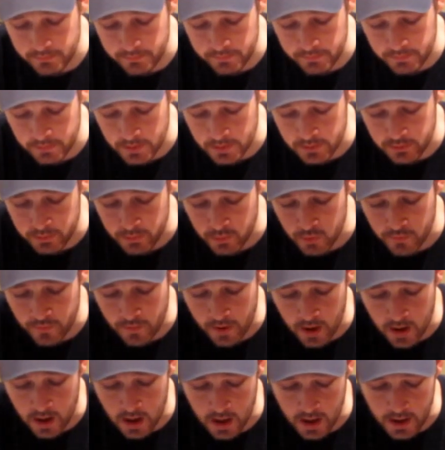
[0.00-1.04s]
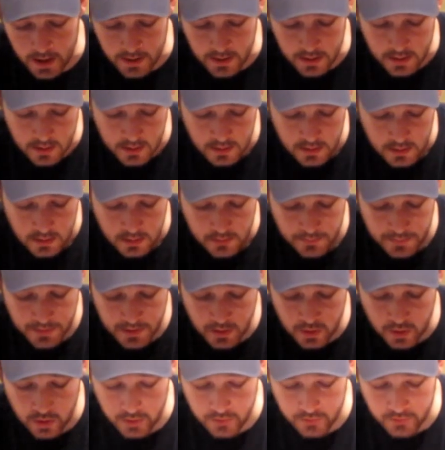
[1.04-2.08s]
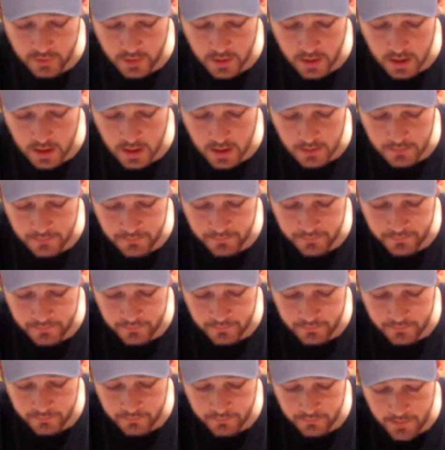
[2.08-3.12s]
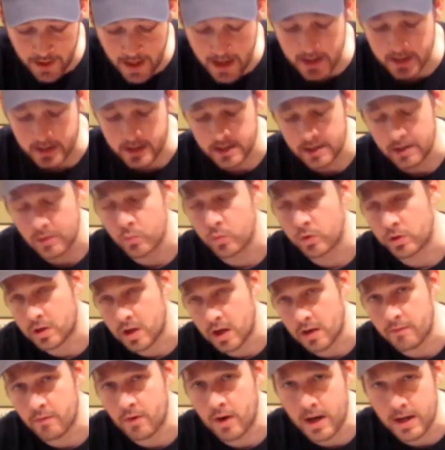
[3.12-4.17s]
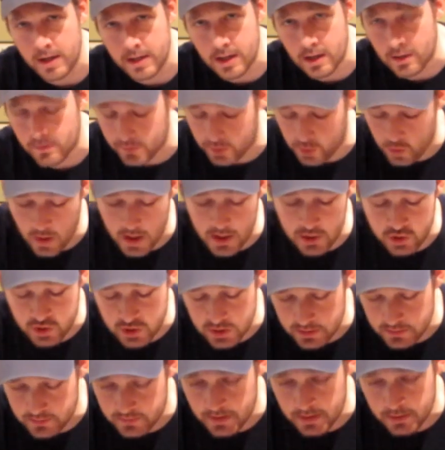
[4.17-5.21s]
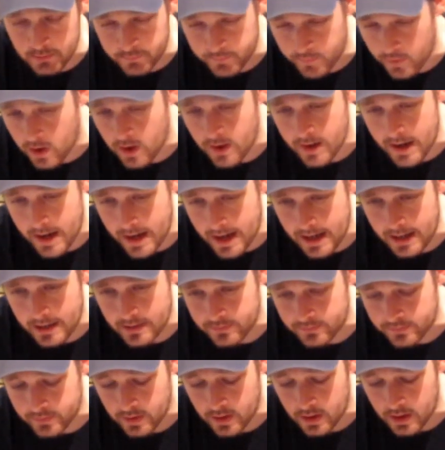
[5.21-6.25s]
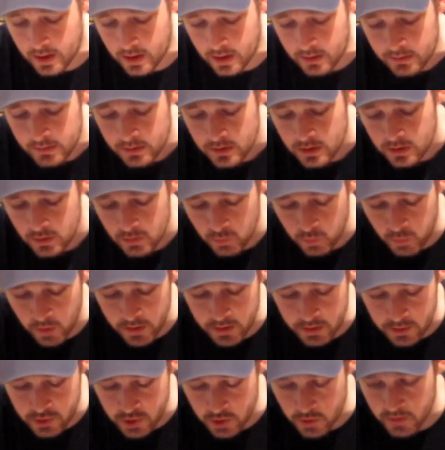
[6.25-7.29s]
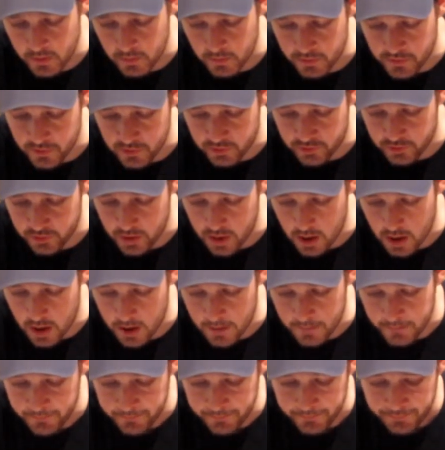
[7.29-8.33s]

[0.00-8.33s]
Let's move on, because etiquette will cover any other questions as far as what you're doing with your cigar.